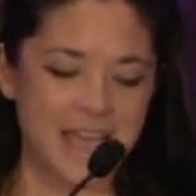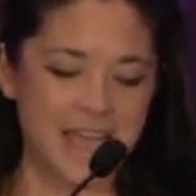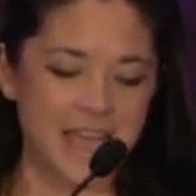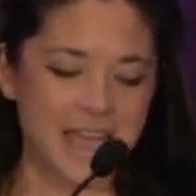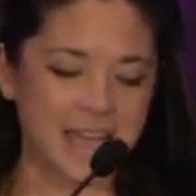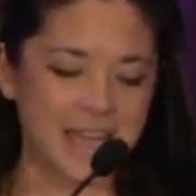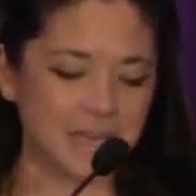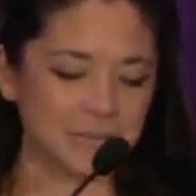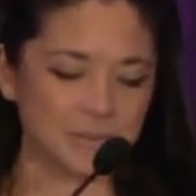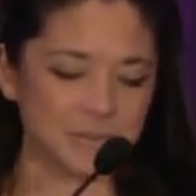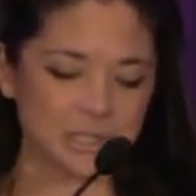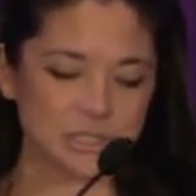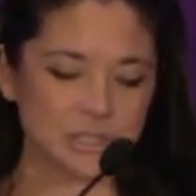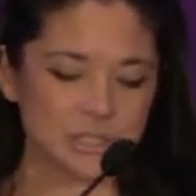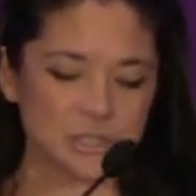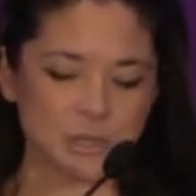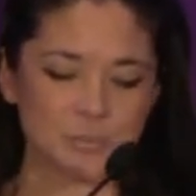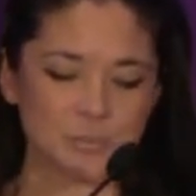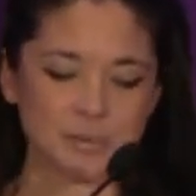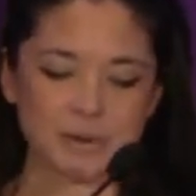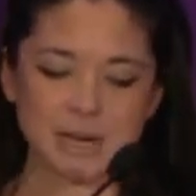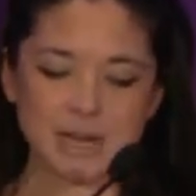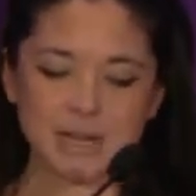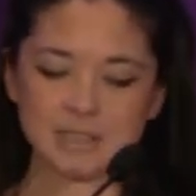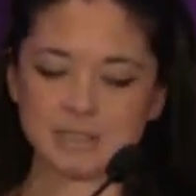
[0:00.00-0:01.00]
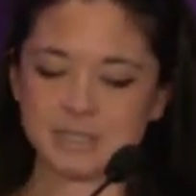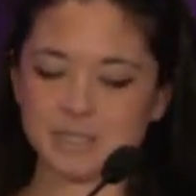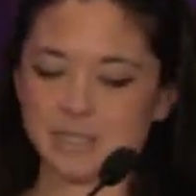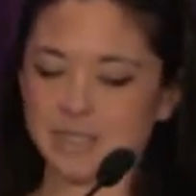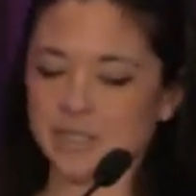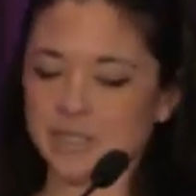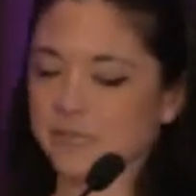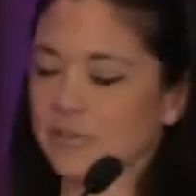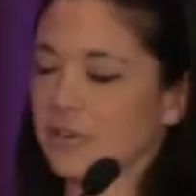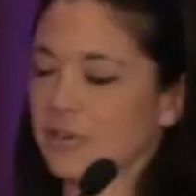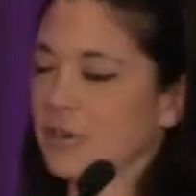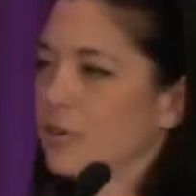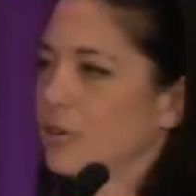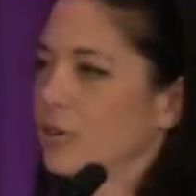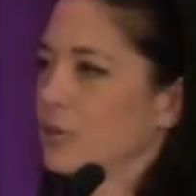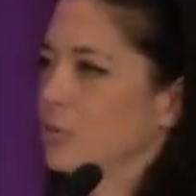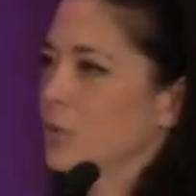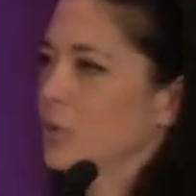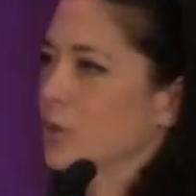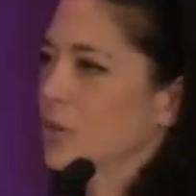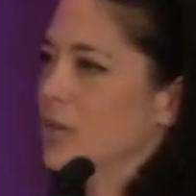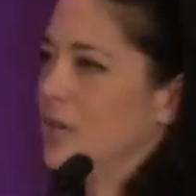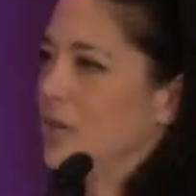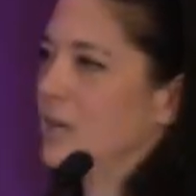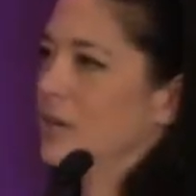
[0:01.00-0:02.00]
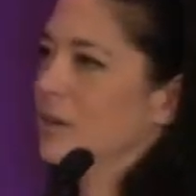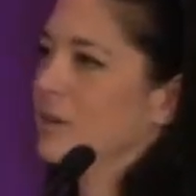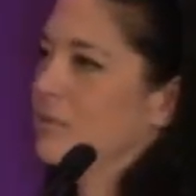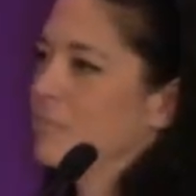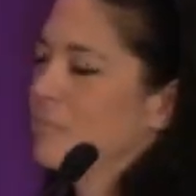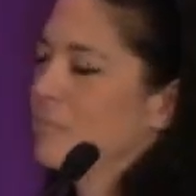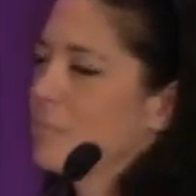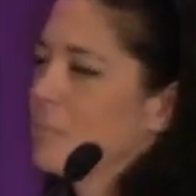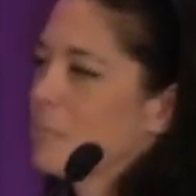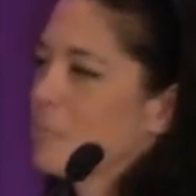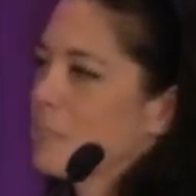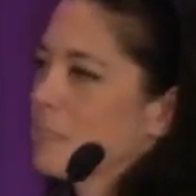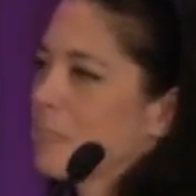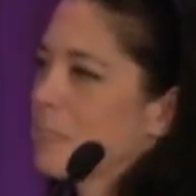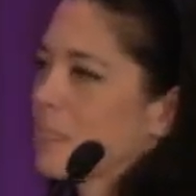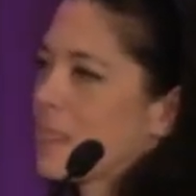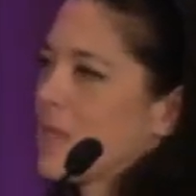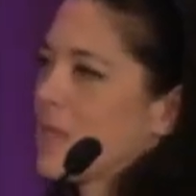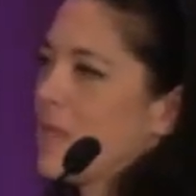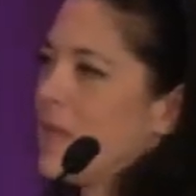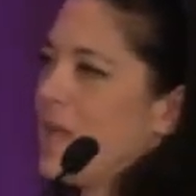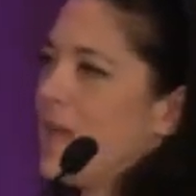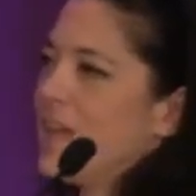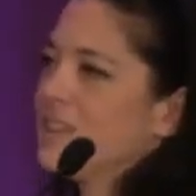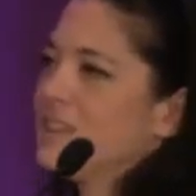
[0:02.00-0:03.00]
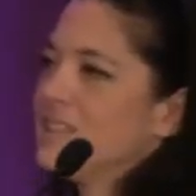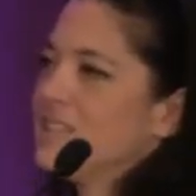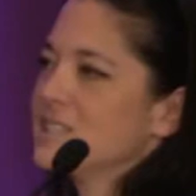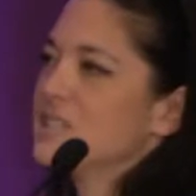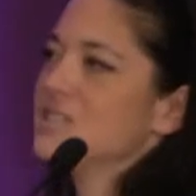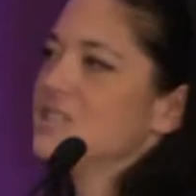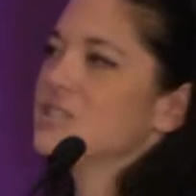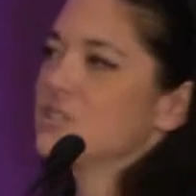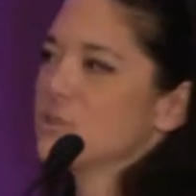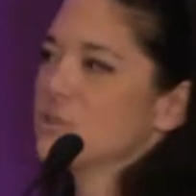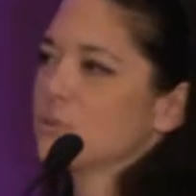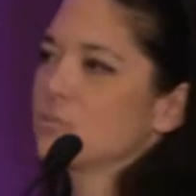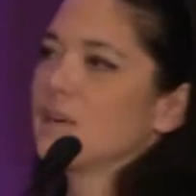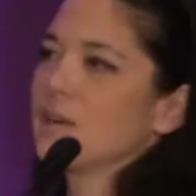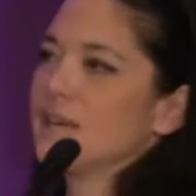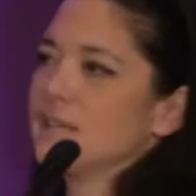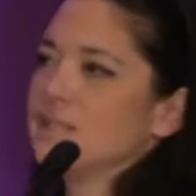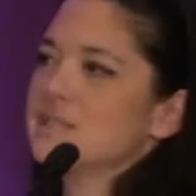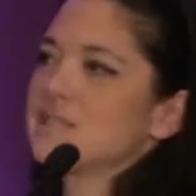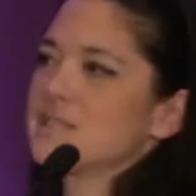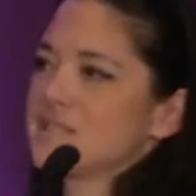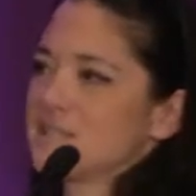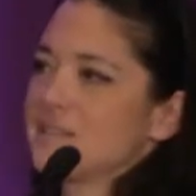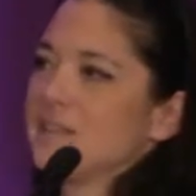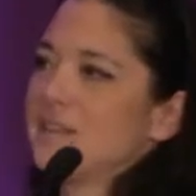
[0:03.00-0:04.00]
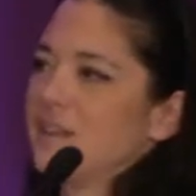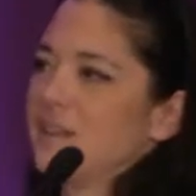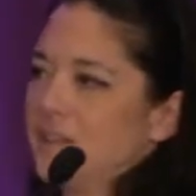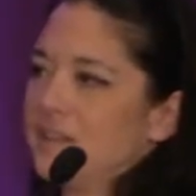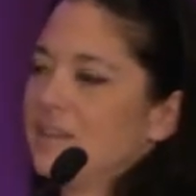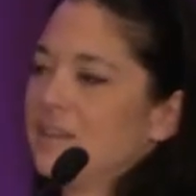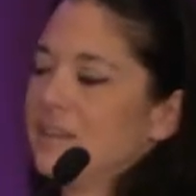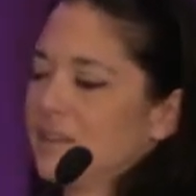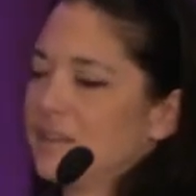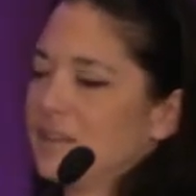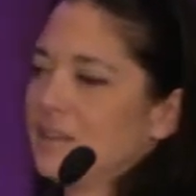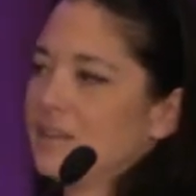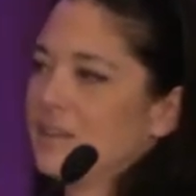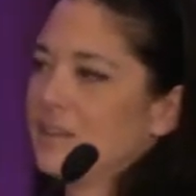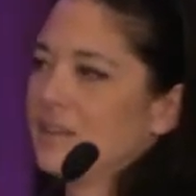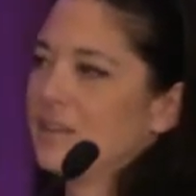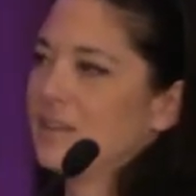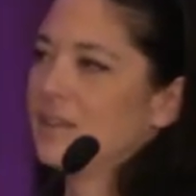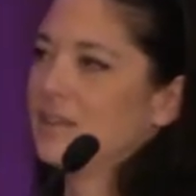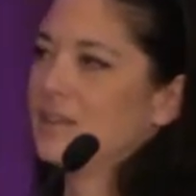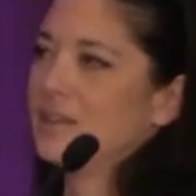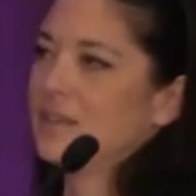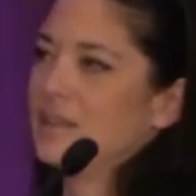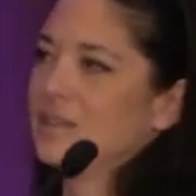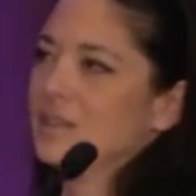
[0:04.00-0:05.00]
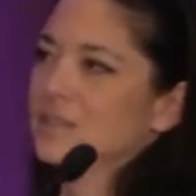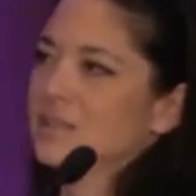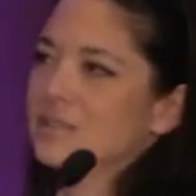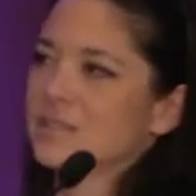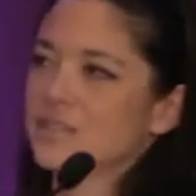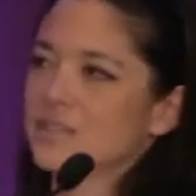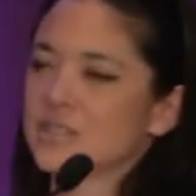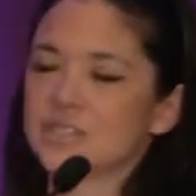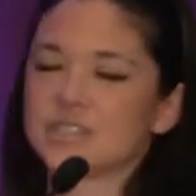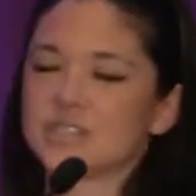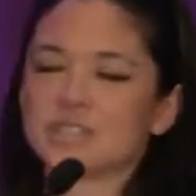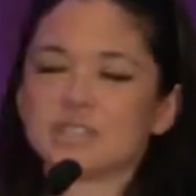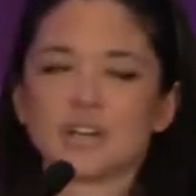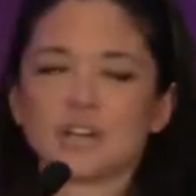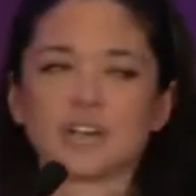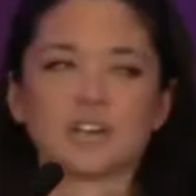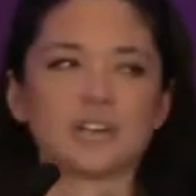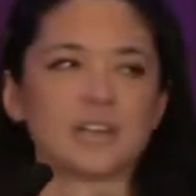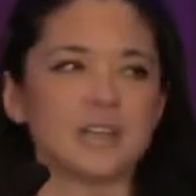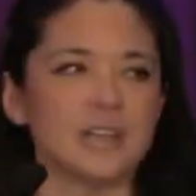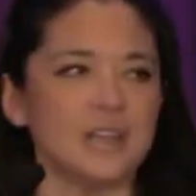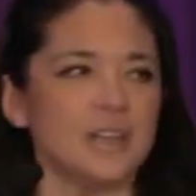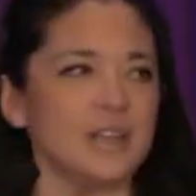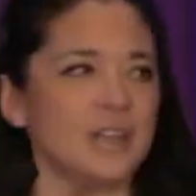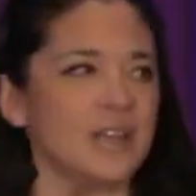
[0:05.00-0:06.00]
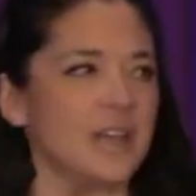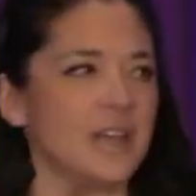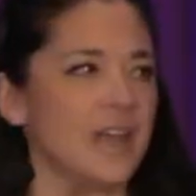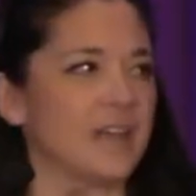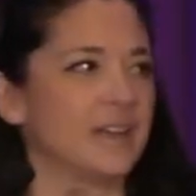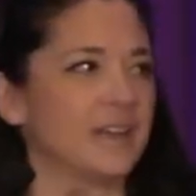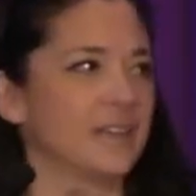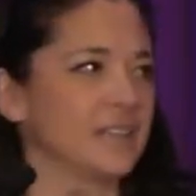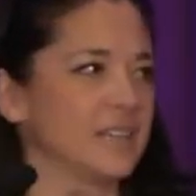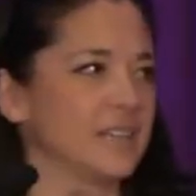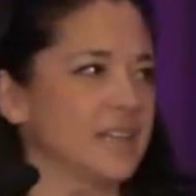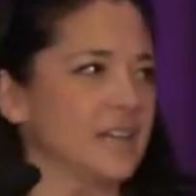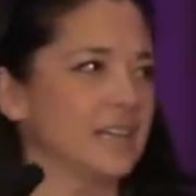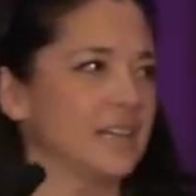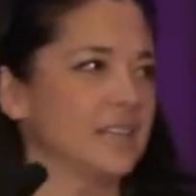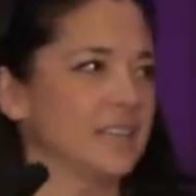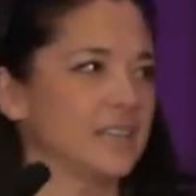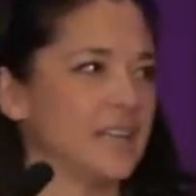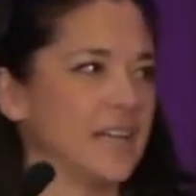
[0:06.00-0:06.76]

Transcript: And I'm just so proud to live here and work here. And this is the right city to start and ignite a